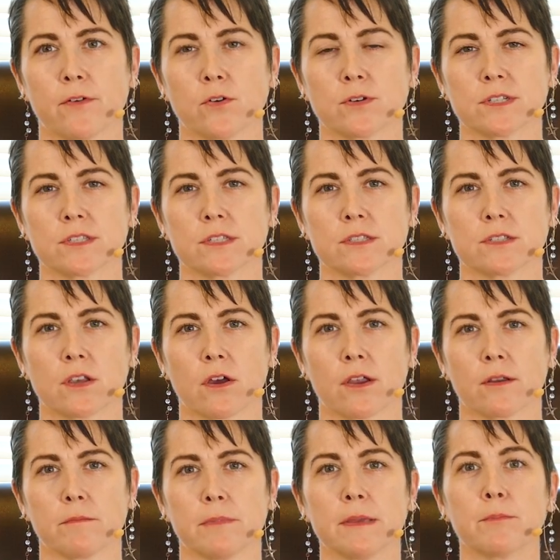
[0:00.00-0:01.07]
focuses
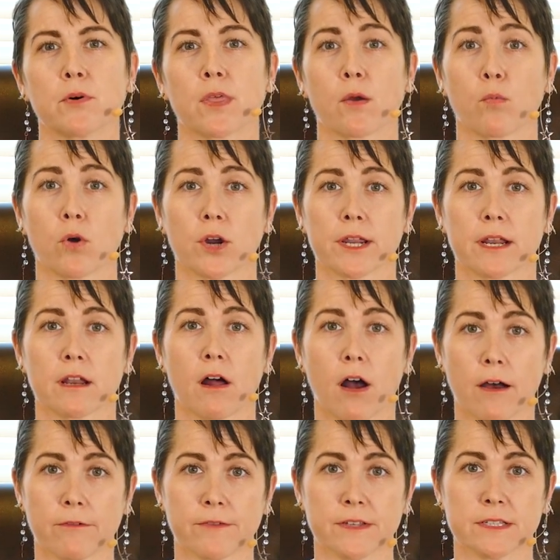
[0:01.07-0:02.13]
on people that work at an
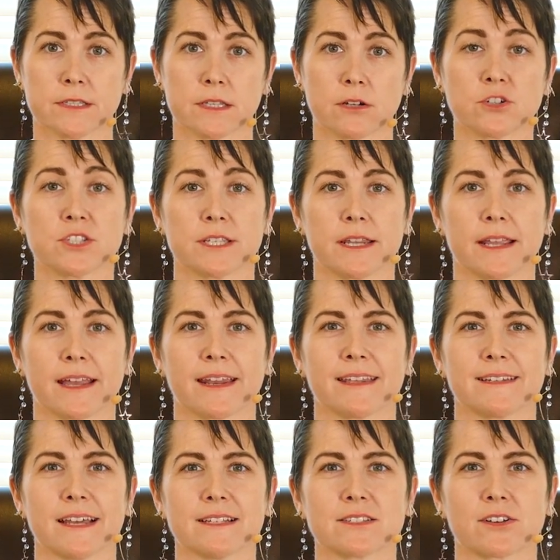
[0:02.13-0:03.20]
office and are sitting at a
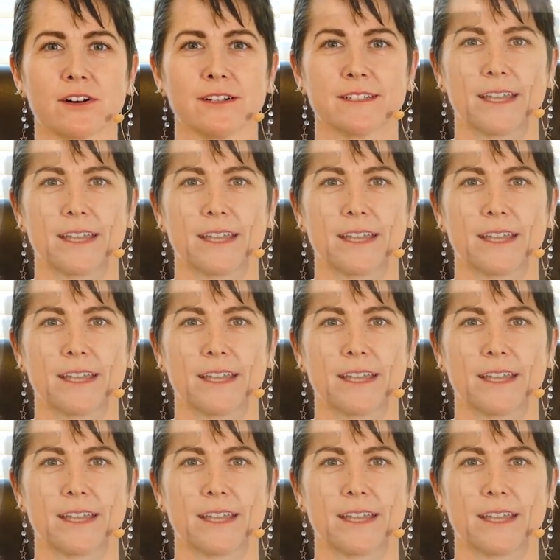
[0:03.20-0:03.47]
desk all